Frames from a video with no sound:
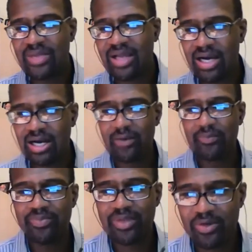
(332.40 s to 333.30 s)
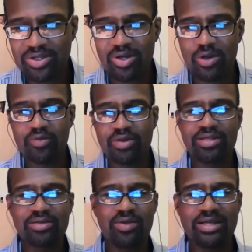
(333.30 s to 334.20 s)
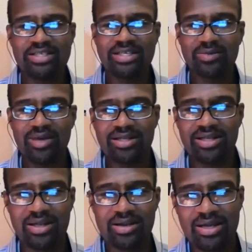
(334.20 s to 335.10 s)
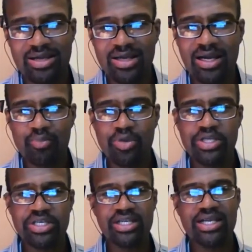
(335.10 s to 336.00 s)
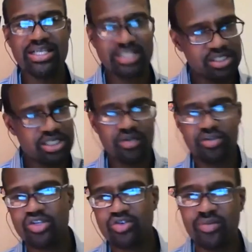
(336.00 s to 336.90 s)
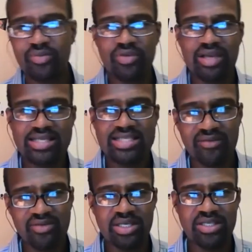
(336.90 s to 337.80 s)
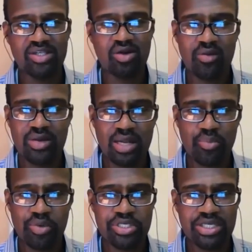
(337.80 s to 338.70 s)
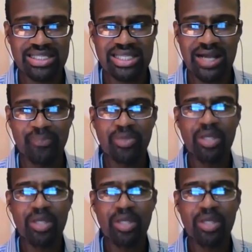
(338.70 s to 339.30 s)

What's going on, Vanessa? I see you out there. I appreciate guys to share the stream if you guys haven't done so already. I appreciate that.